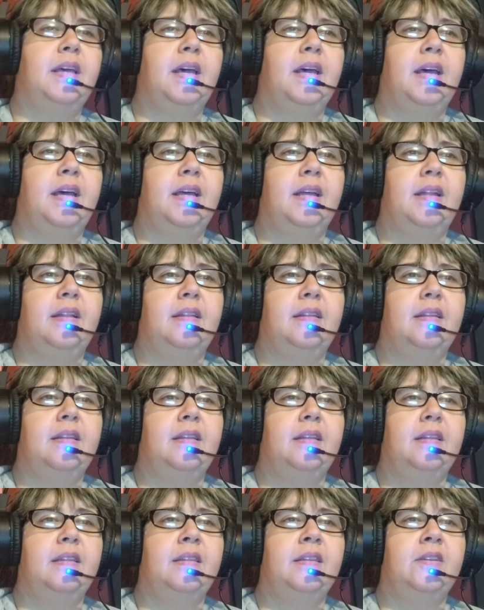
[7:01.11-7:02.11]
that
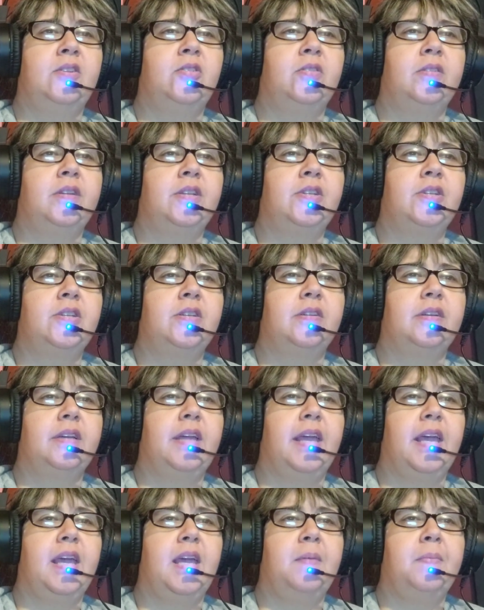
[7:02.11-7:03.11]
the traditional
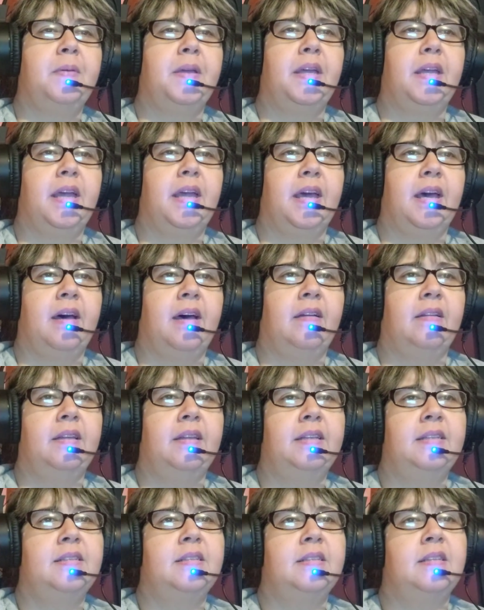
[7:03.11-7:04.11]
cape and cowl
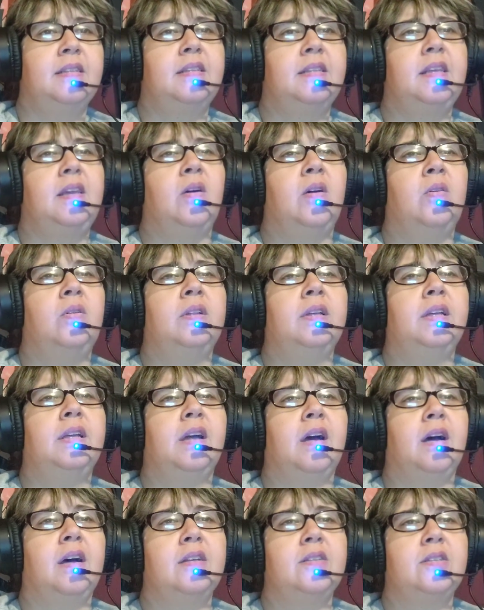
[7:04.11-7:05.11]
isn't the only
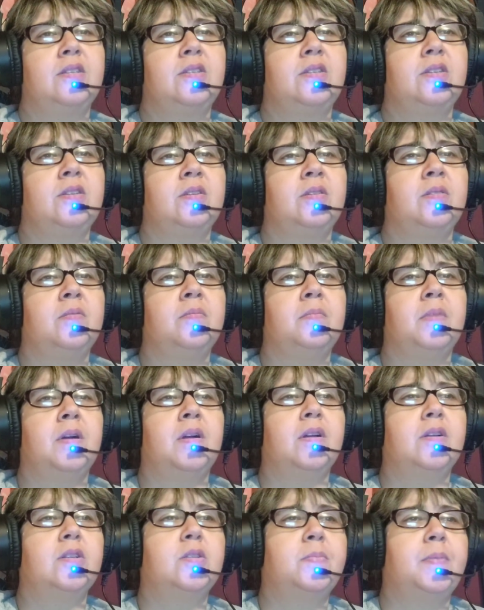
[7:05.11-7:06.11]
costume
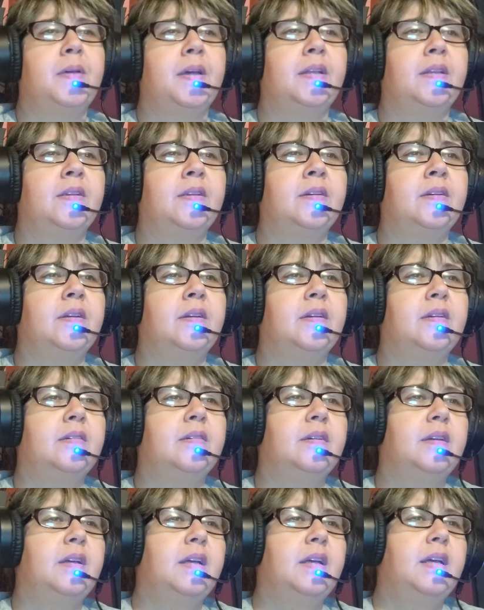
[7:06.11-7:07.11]
Mark Spector
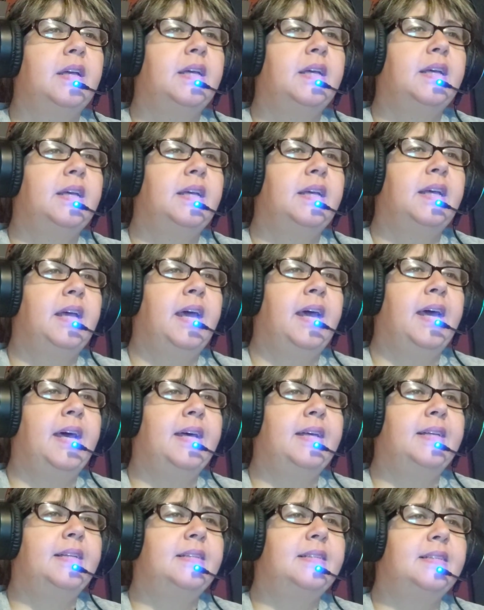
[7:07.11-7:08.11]

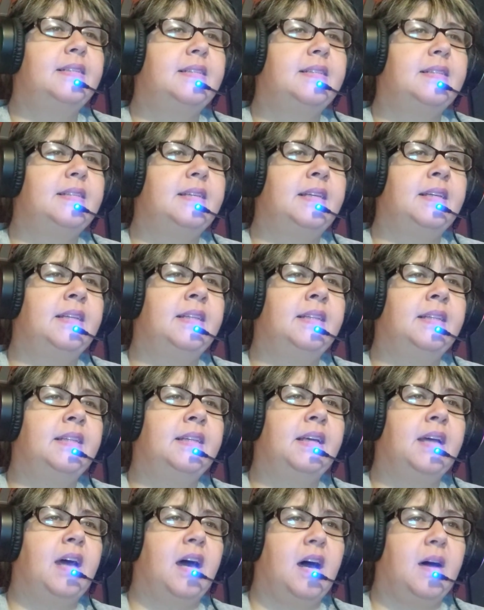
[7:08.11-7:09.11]
has in the
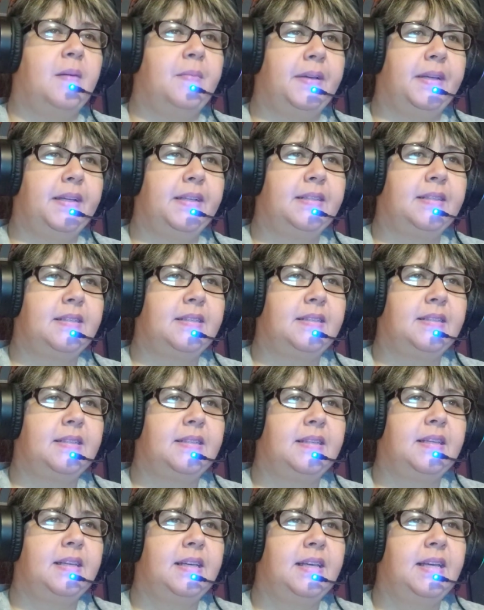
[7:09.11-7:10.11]

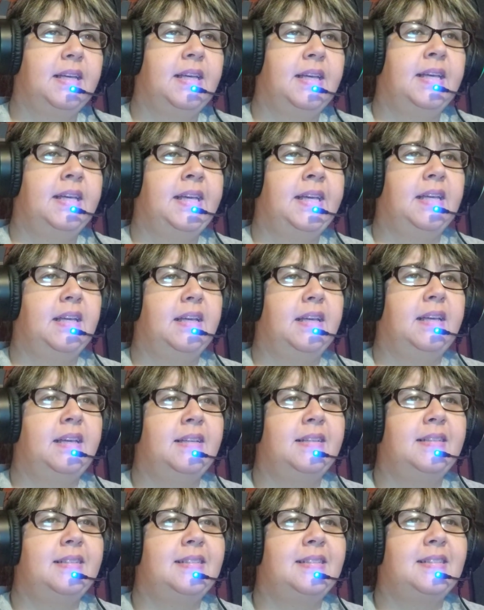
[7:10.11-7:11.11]
comics.
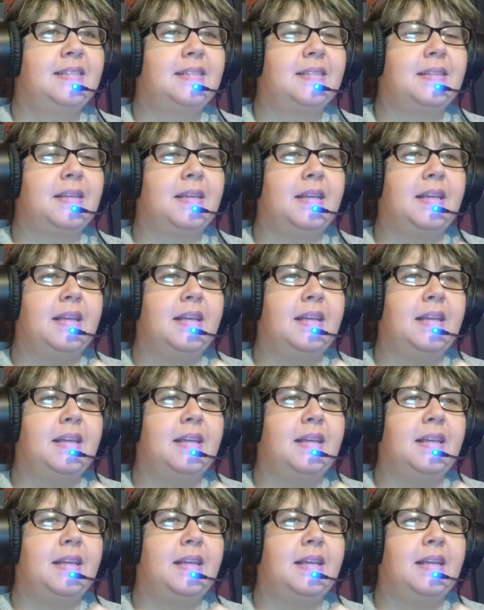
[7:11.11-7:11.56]
His